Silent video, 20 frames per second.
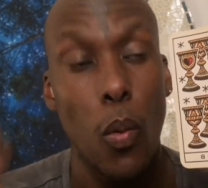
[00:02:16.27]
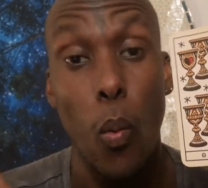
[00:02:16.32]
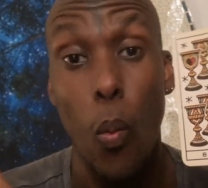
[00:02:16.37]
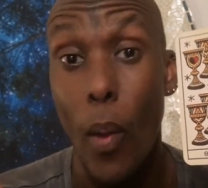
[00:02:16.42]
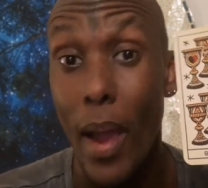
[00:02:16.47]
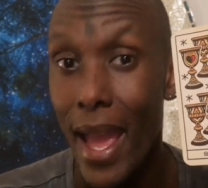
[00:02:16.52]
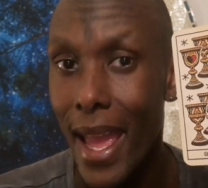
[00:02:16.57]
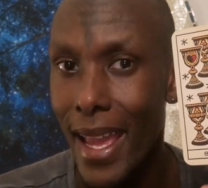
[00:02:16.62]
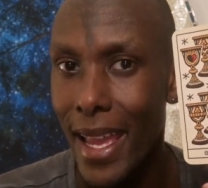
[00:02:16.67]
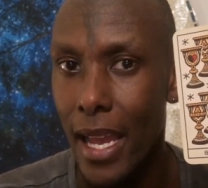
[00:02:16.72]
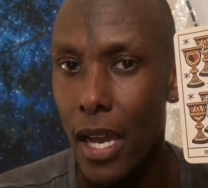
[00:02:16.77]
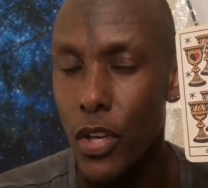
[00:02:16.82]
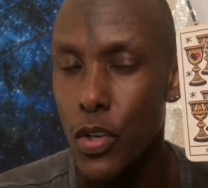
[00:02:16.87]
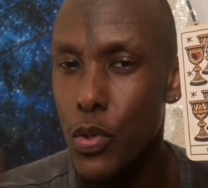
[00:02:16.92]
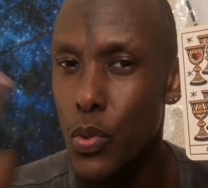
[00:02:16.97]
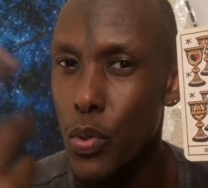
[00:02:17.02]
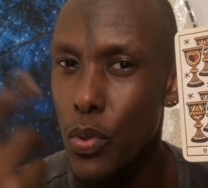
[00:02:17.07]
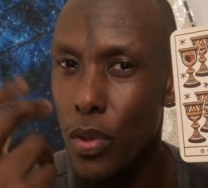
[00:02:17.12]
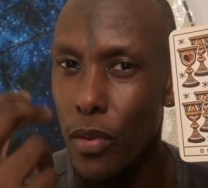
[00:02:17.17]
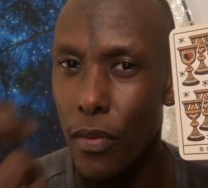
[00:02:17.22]
way, a
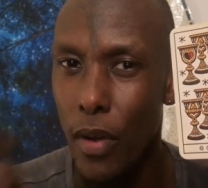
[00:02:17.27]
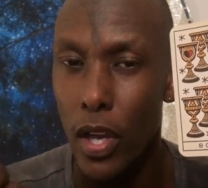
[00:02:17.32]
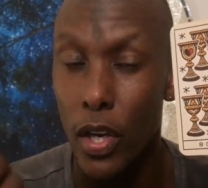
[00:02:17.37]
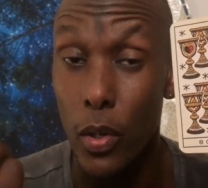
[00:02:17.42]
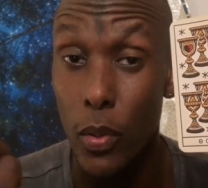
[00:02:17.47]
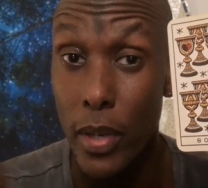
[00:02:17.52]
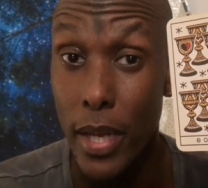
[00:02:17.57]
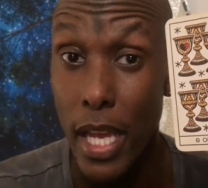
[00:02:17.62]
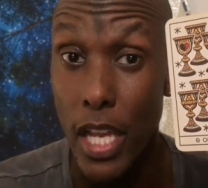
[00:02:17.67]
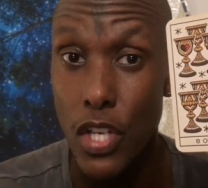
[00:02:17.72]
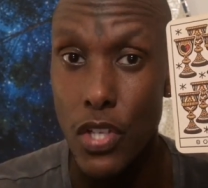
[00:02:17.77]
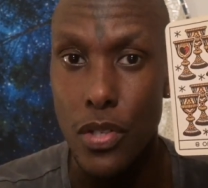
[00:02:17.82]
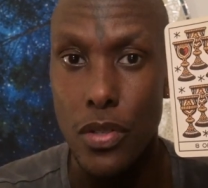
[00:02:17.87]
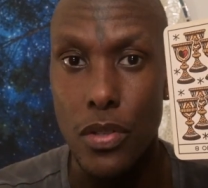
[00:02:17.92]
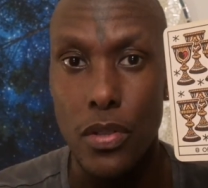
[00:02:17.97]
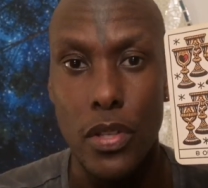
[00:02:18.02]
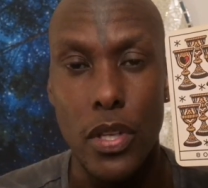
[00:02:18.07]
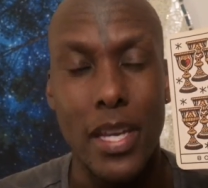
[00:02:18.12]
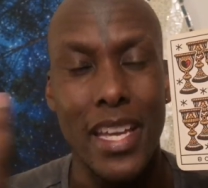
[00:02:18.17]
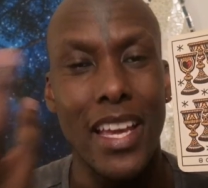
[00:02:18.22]
truth of our
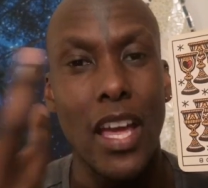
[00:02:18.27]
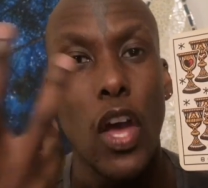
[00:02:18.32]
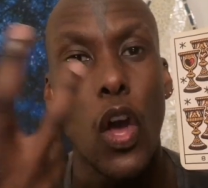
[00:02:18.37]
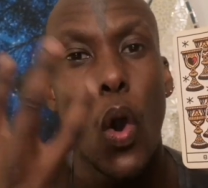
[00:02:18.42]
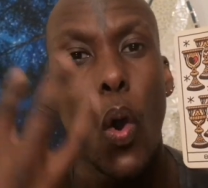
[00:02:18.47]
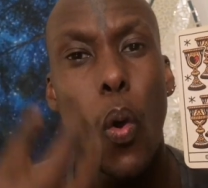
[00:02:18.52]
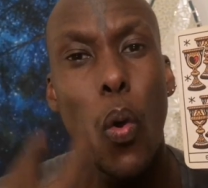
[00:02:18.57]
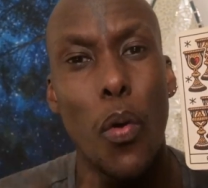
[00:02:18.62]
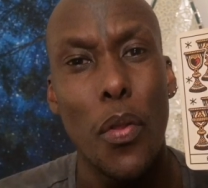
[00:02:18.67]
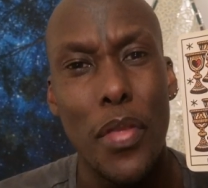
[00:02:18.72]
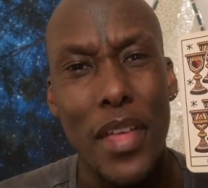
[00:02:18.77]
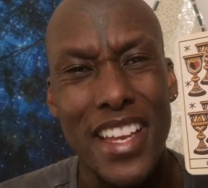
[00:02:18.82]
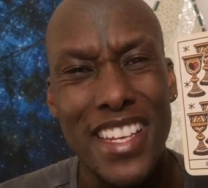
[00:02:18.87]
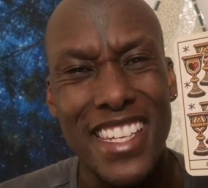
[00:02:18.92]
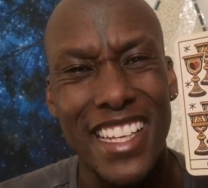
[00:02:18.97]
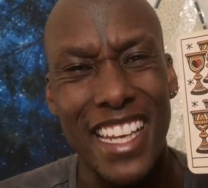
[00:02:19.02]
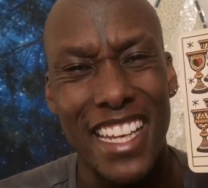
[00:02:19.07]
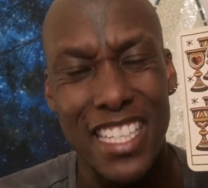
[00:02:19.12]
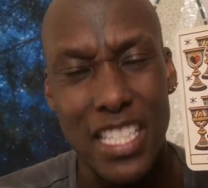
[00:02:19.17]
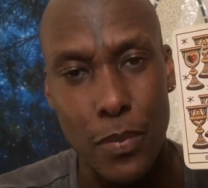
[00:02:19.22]
creation, the
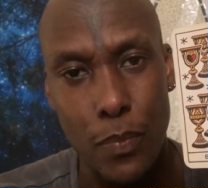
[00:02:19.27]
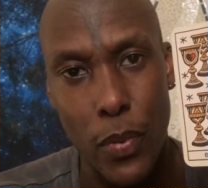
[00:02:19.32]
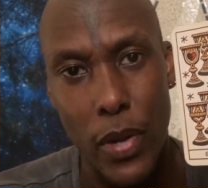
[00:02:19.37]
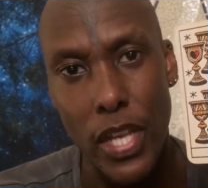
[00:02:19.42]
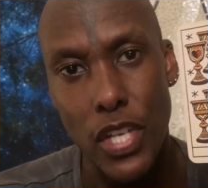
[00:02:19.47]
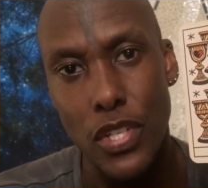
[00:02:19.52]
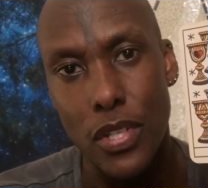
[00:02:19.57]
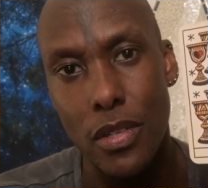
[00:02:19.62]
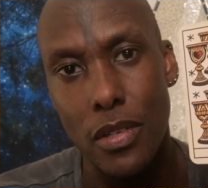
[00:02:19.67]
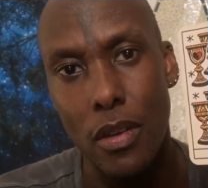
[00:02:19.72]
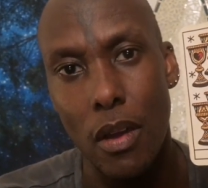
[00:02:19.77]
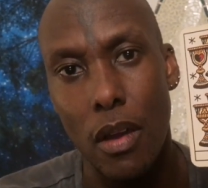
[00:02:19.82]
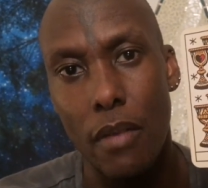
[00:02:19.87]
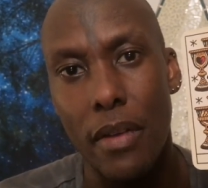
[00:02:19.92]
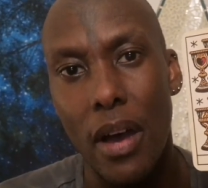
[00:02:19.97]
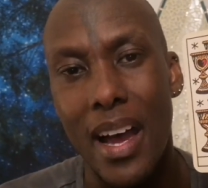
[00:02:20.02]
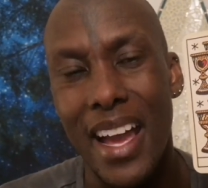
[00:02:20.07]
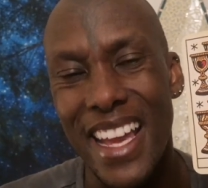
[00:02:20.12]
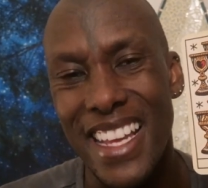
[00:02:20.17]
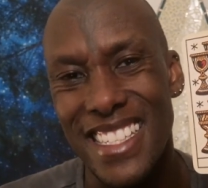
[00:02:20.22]
authentic expression
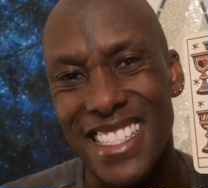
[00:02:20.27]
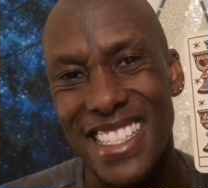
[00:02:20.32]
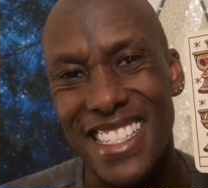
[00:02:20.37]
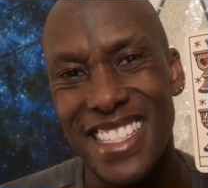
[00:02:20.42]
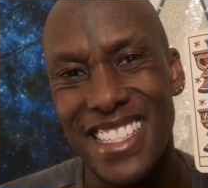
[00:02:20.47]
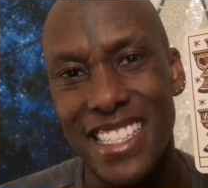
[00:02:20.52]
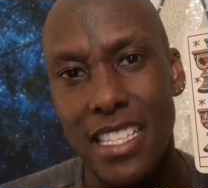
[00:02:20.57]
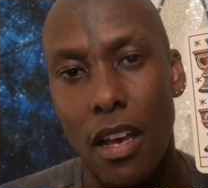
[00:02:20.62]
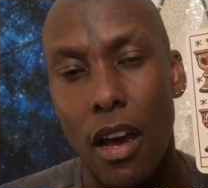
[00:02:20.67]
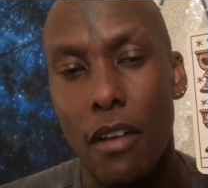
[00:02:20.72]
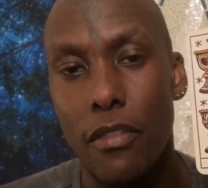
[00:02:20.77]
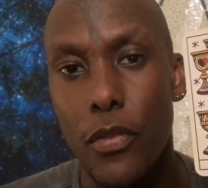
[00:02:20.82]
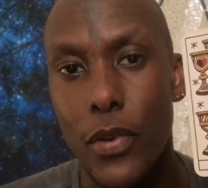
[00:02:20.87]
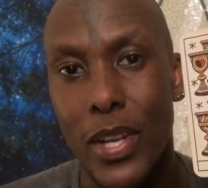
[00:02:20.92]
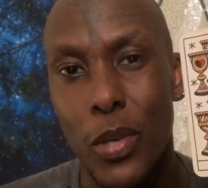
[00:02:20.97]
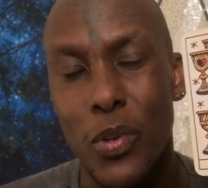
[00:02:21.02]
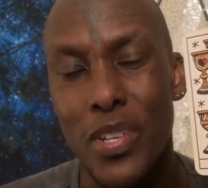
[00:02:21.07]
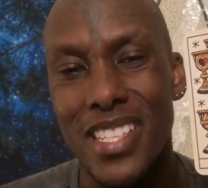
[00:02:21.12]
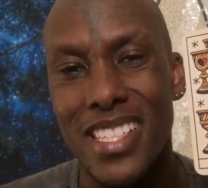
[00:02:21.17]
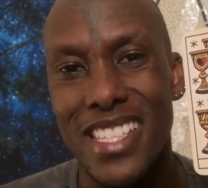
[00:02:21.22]
of our essence, our
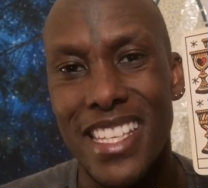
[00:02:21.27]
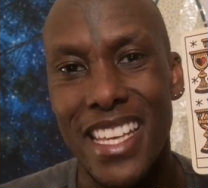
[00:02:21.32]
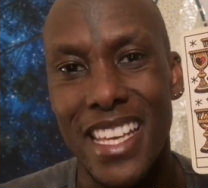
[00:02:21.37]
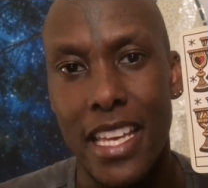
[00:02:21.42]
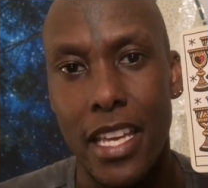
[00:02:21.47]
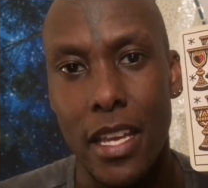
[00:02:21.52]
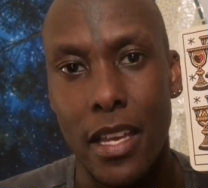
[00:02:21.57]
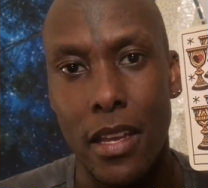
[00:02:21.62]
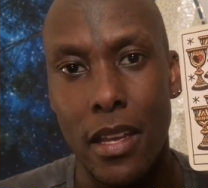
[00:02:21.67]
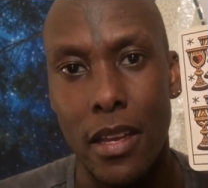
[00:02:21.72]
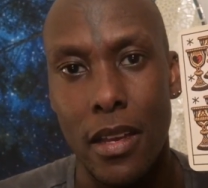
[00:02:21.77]
frequency.